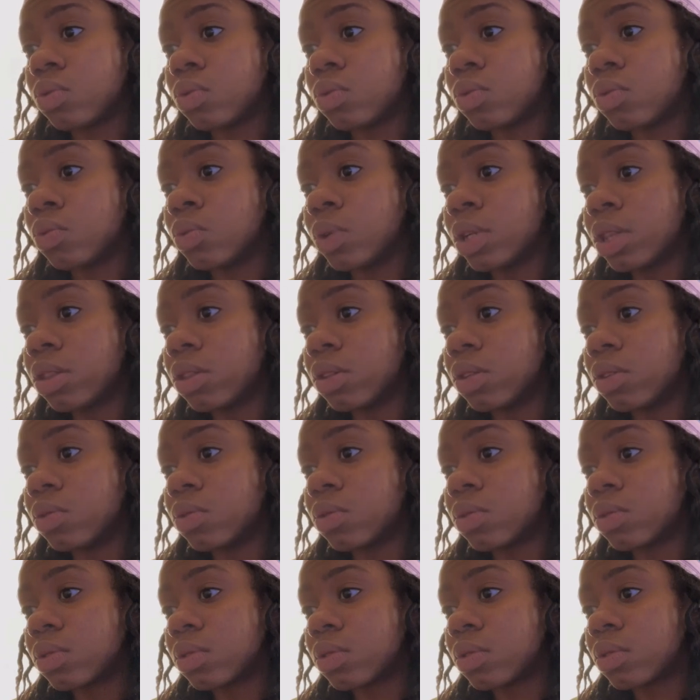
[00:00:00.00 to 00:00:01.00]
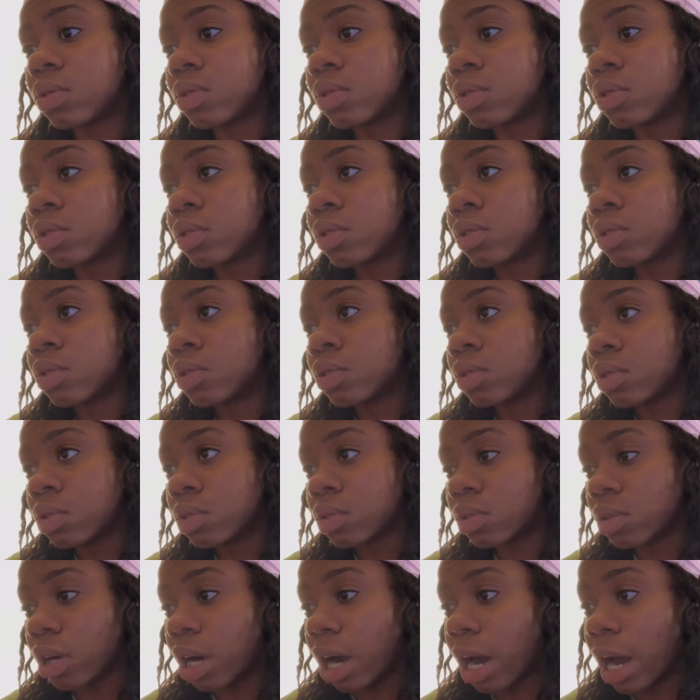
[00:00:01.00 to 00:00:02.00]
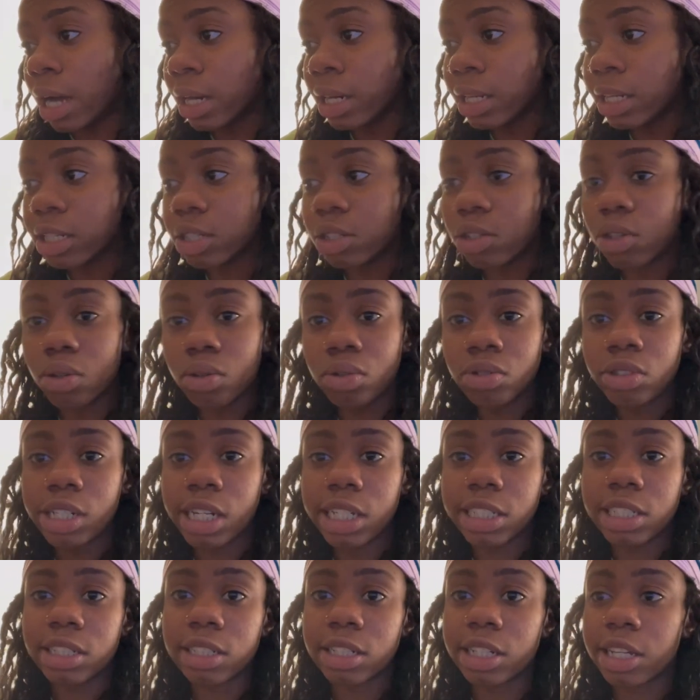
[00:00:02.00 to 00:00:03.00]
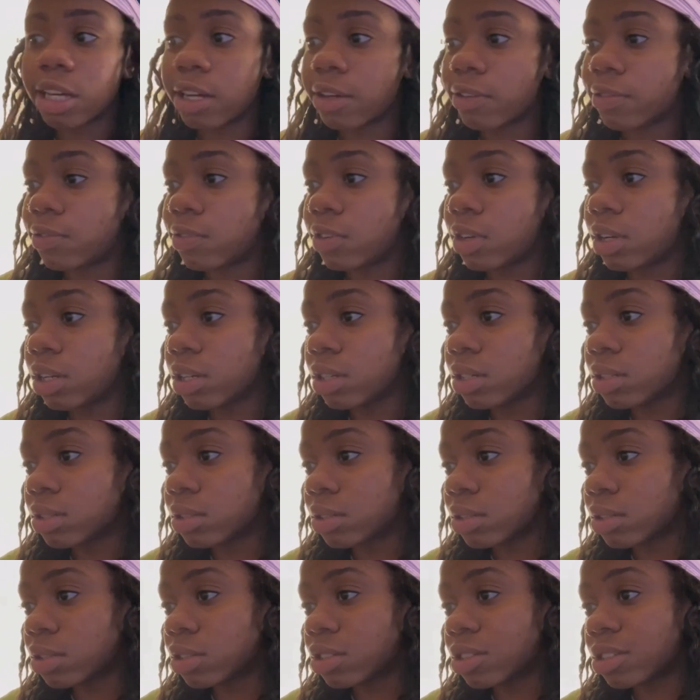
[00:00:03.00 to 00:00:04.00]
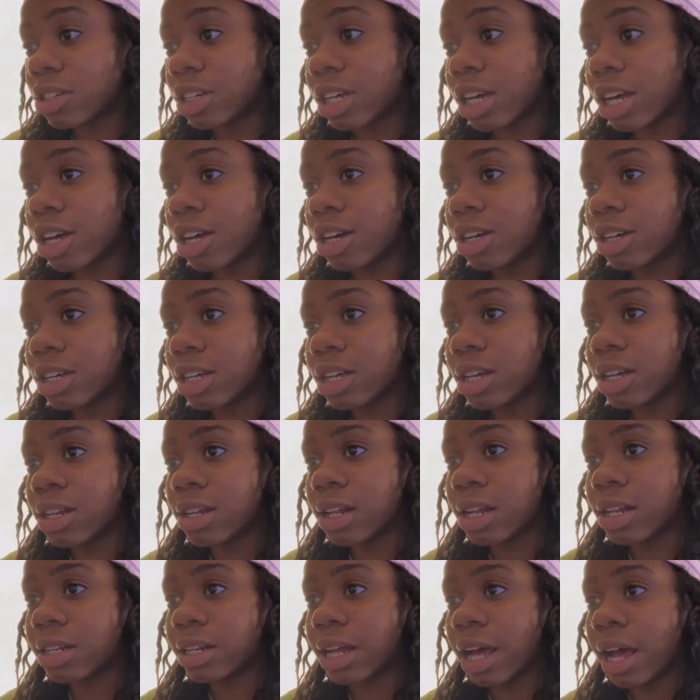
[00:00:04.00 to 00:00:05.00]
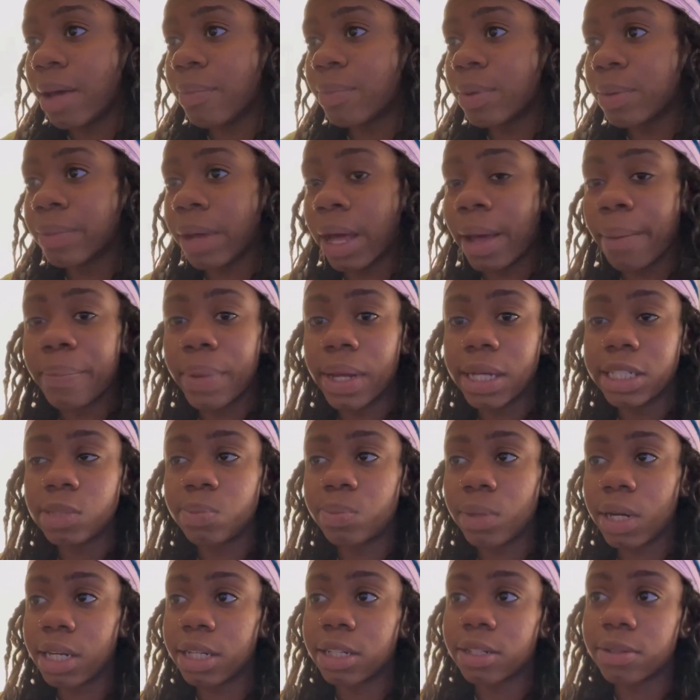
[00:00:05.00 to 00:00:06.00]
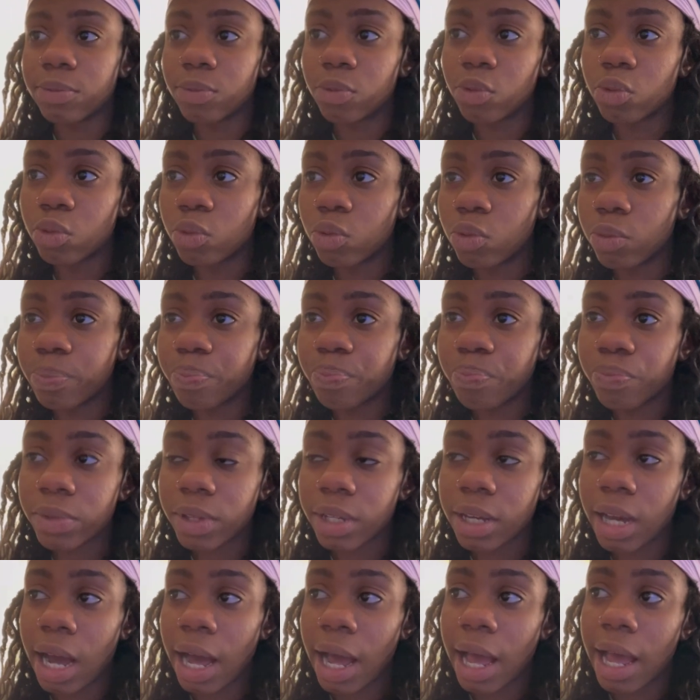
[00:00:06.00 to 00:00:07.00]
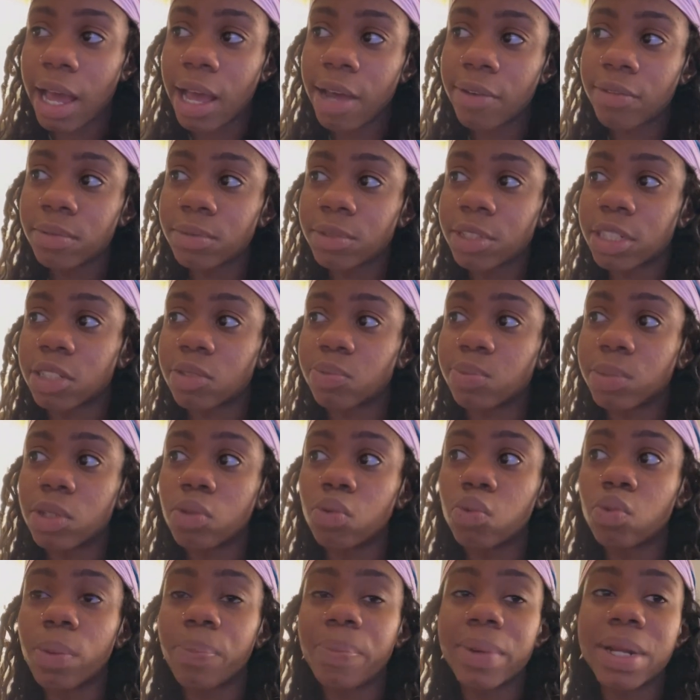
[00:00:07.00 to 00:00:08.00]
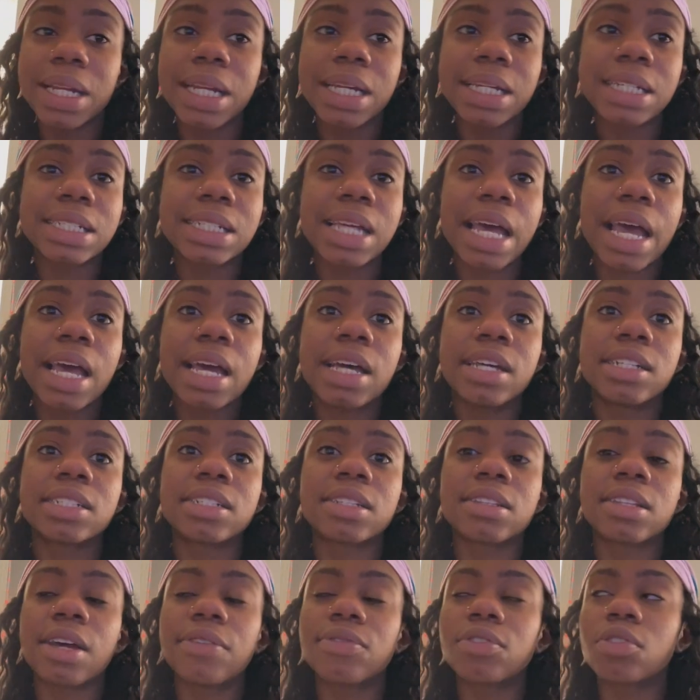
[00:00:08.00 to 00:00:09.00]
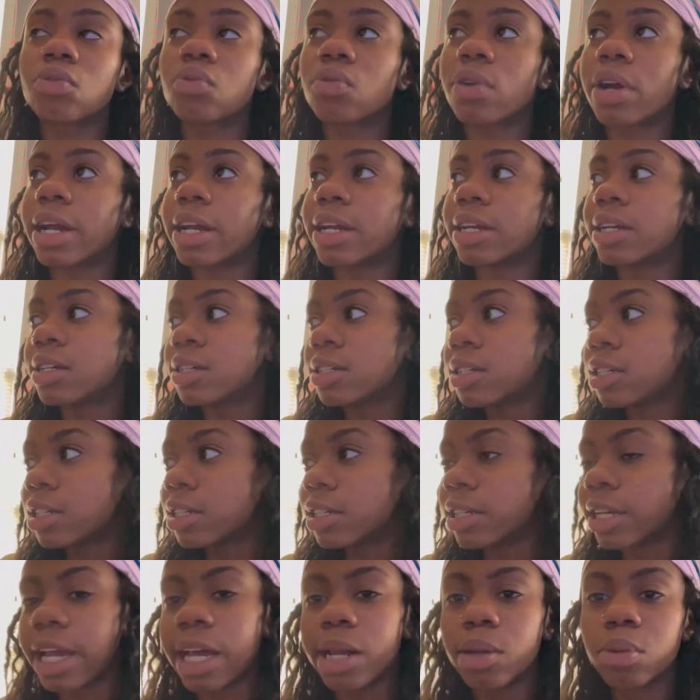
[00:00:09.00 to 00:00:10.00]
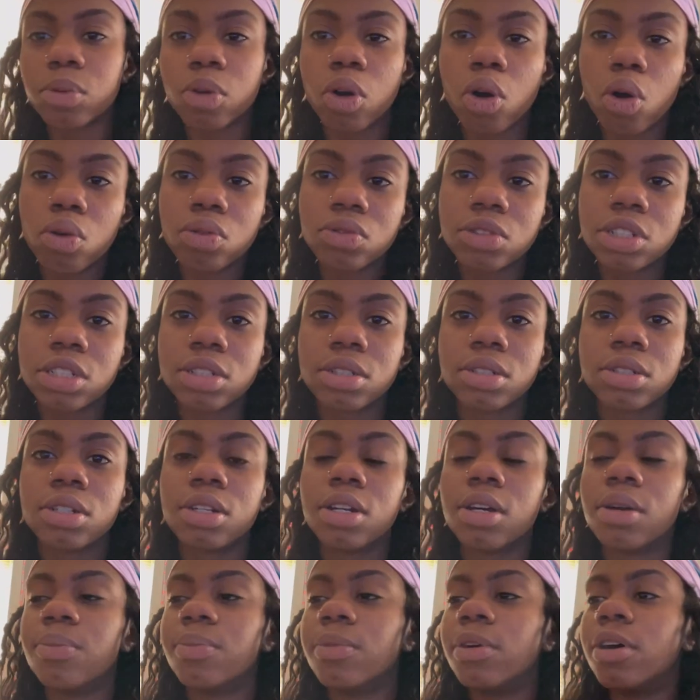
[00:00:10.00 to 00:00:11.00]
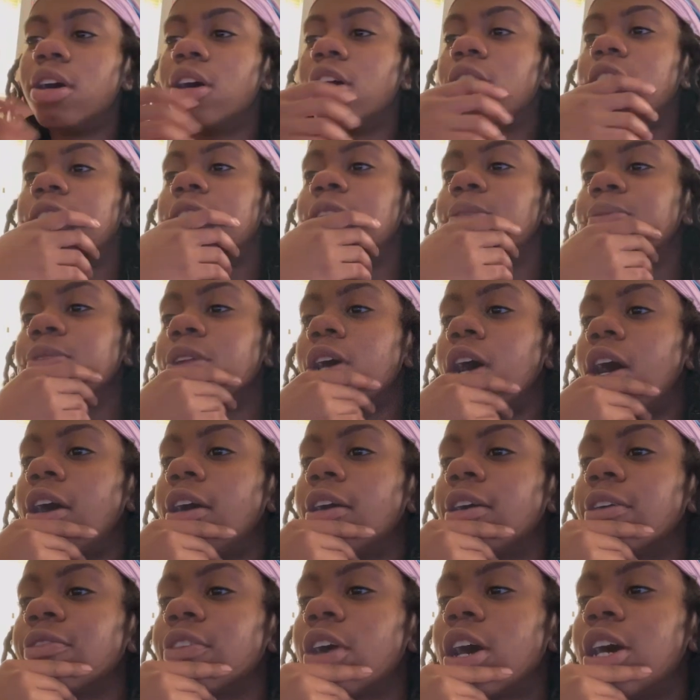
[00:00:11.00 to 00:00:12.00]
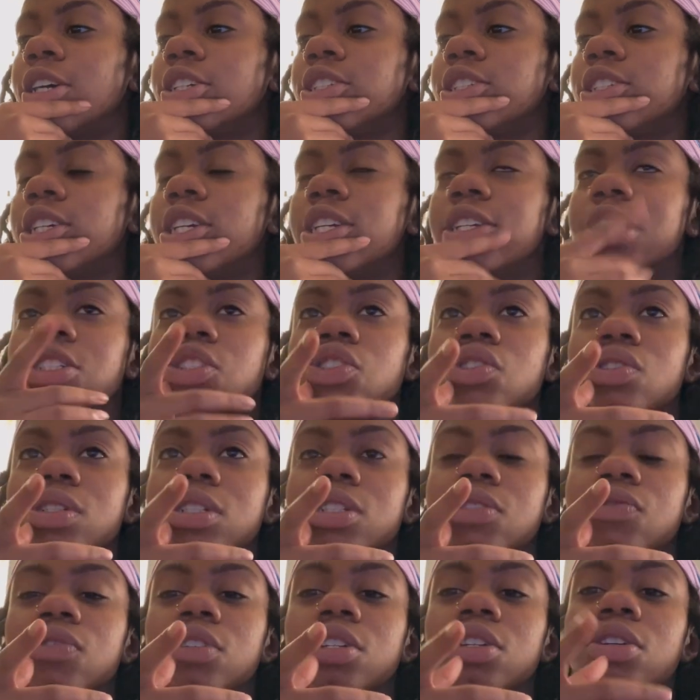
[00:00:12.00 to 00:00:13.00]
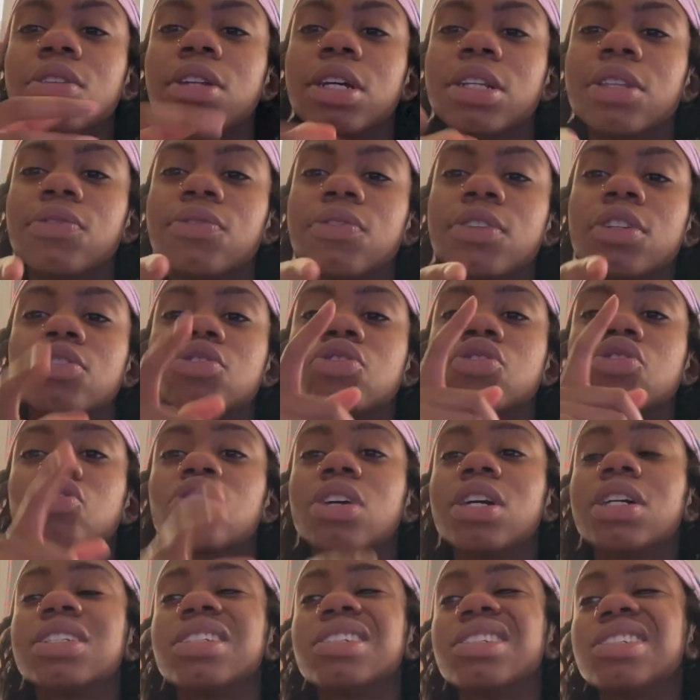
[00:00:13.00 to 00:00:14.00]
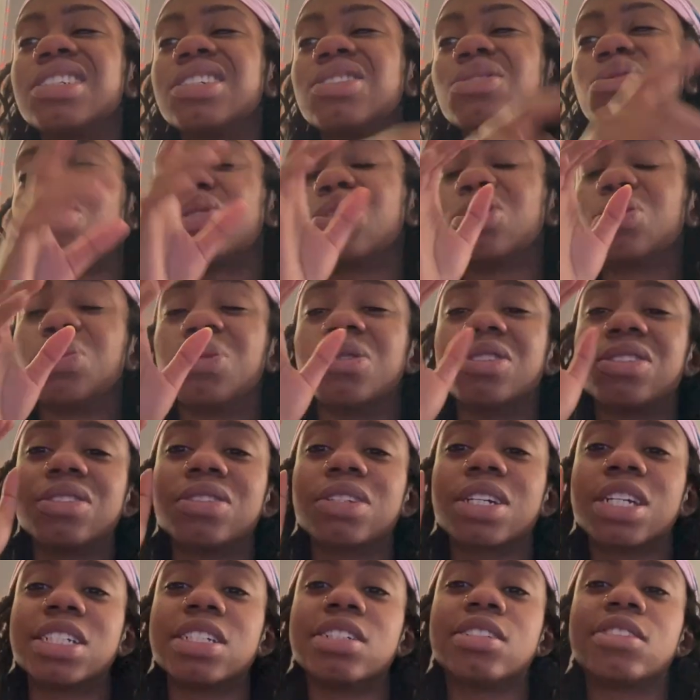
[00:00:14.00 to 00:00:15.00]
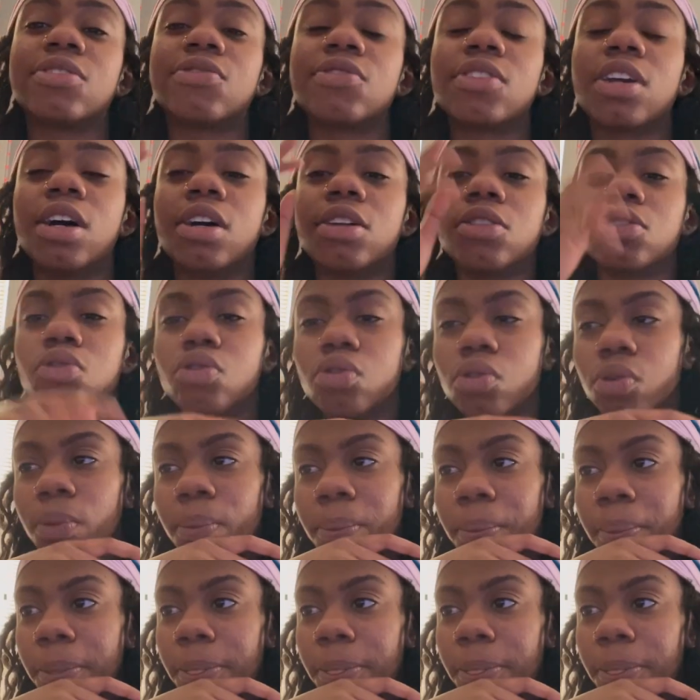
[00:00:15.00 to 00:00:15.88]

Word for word: what? I need Goose as a cat. Fuck hell yeah, that'd be my best buddy. I have him just be whooping niggas ass left and right. Get him, Goose. But um, nah, if y'all did enjoy this video, like the video, subscribe to the channel, turn the post notifications if y'all new.